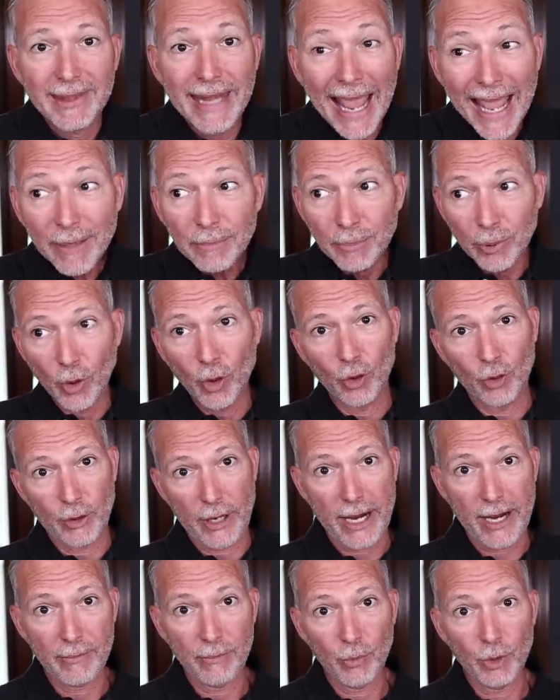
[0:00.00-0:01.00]
That
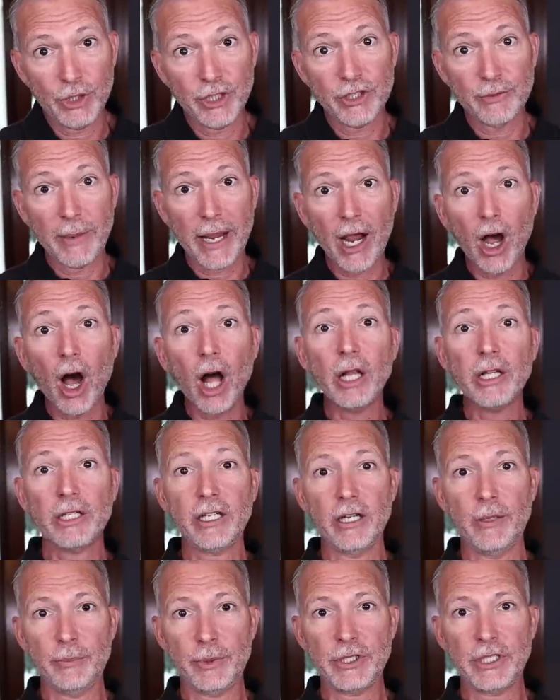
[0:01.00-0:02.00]
program, which is my
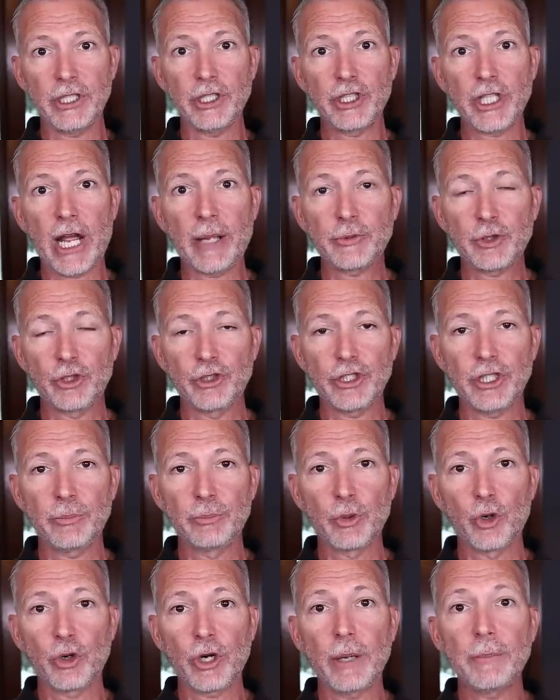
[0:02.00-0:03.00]
all-encompassing job searching
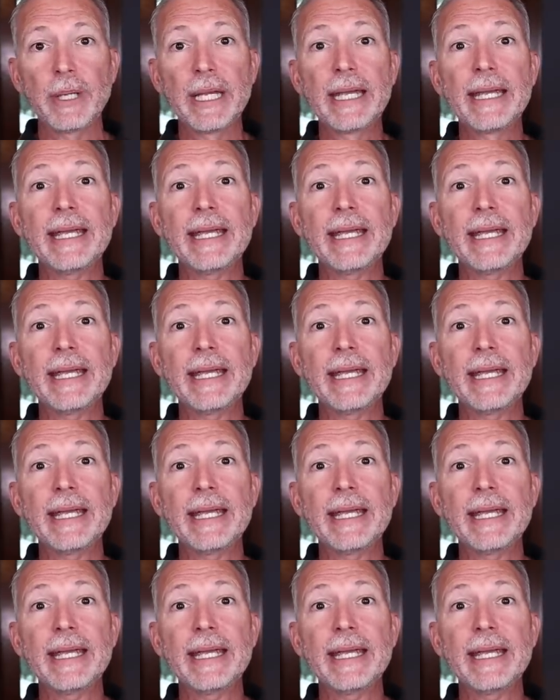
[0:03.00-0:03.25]
program,